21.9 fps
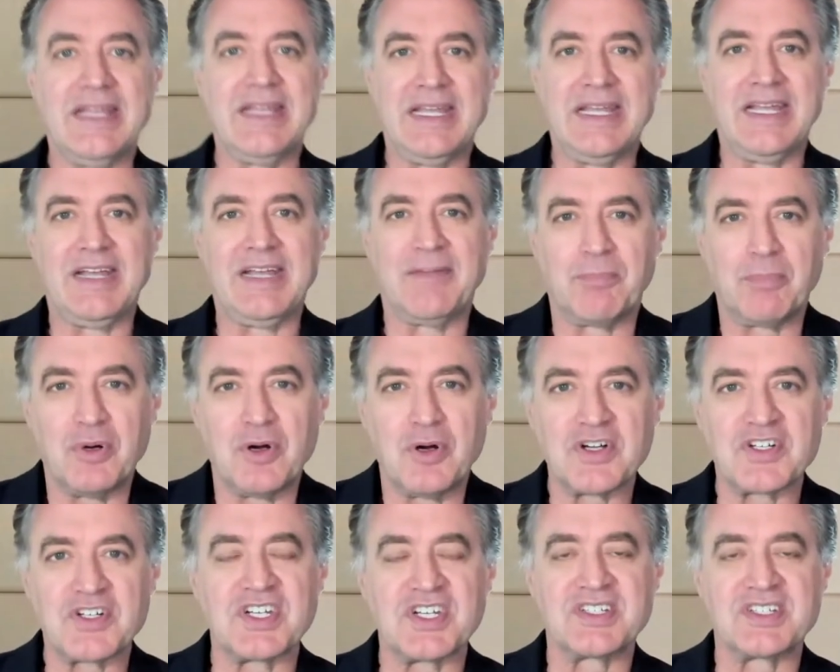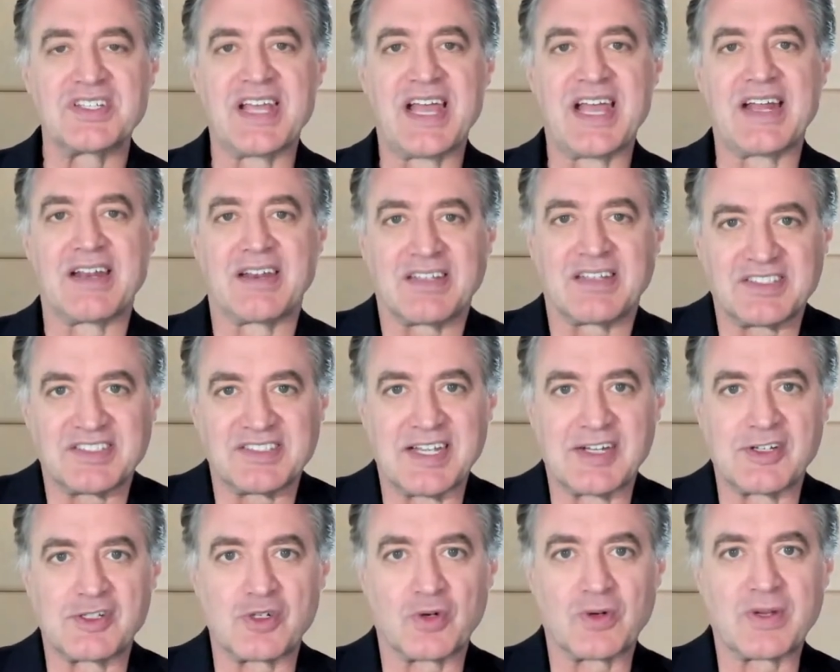It pushes that
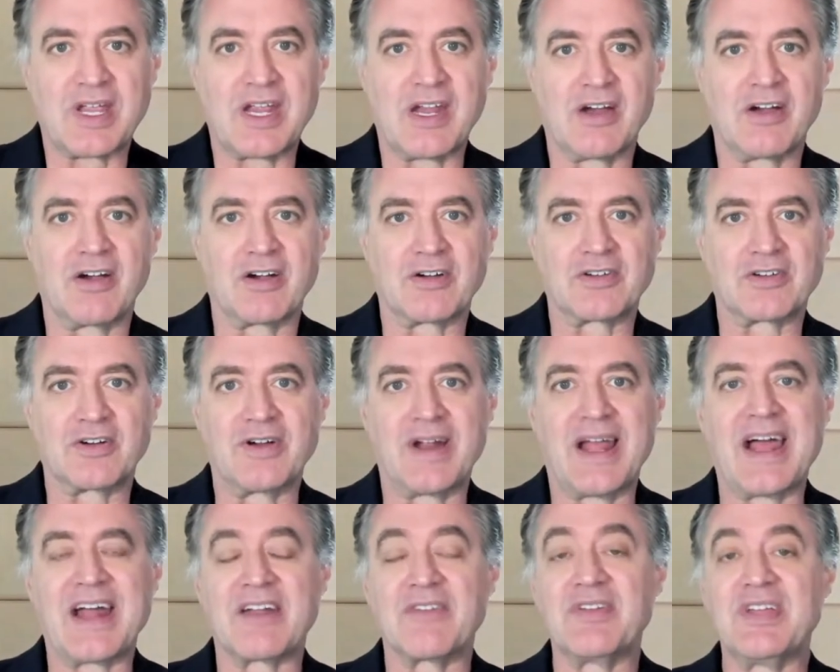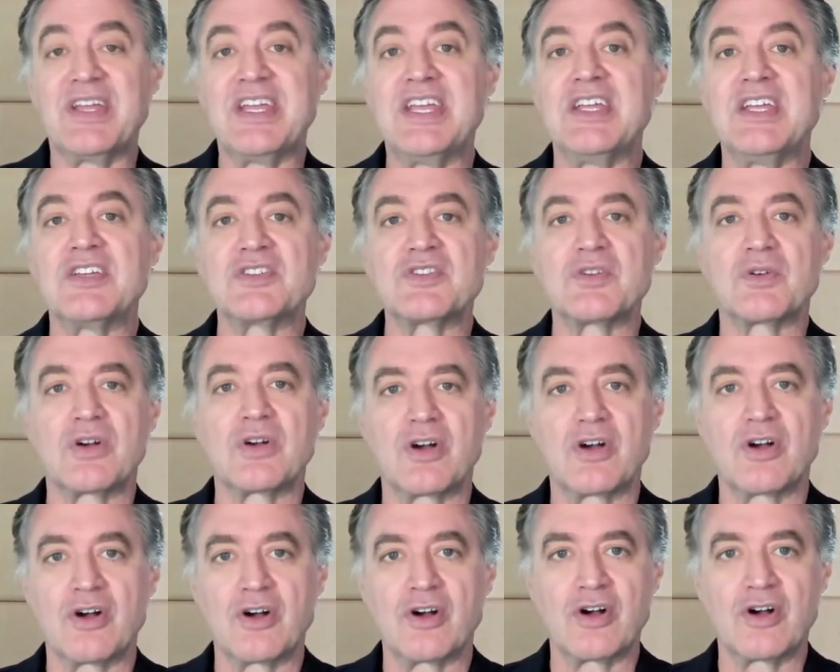central character out of his or
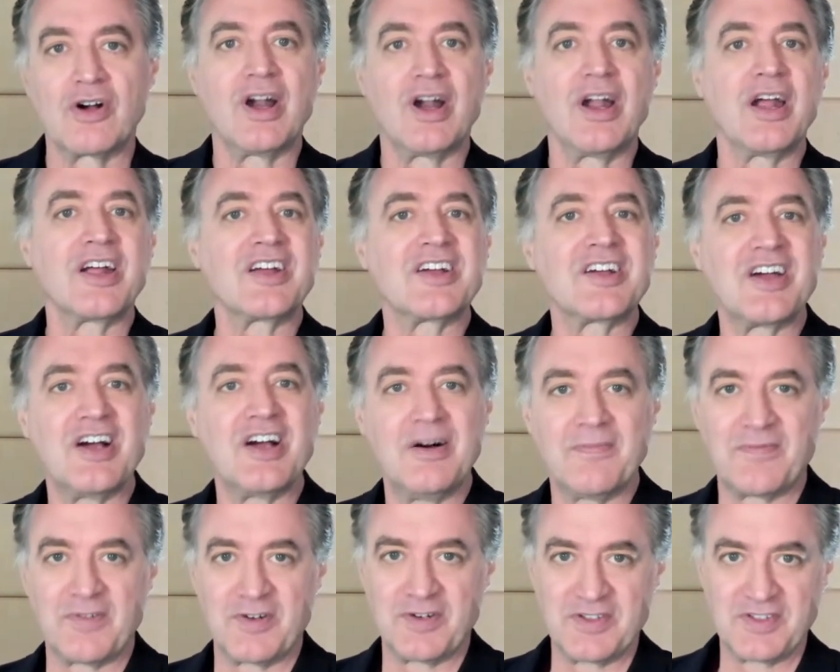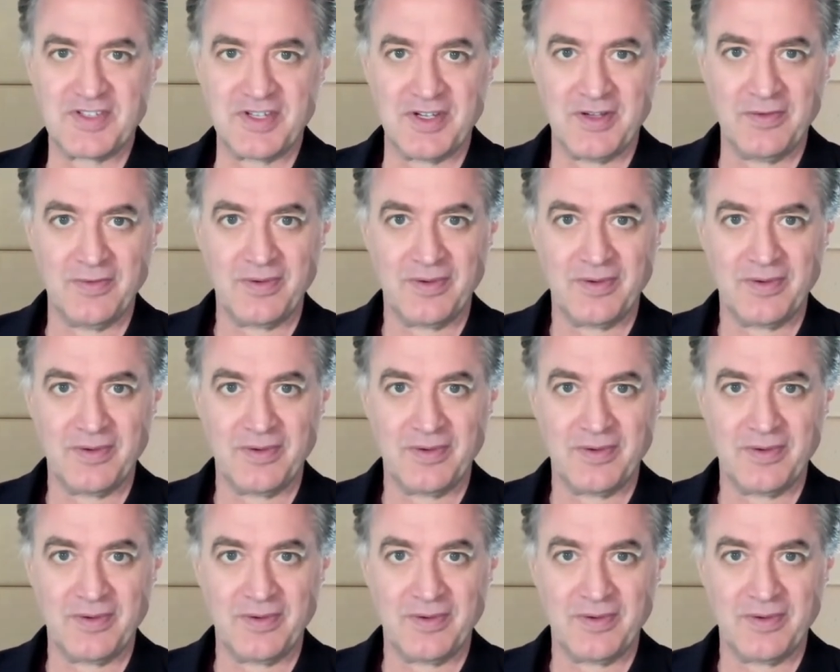her comfort zone.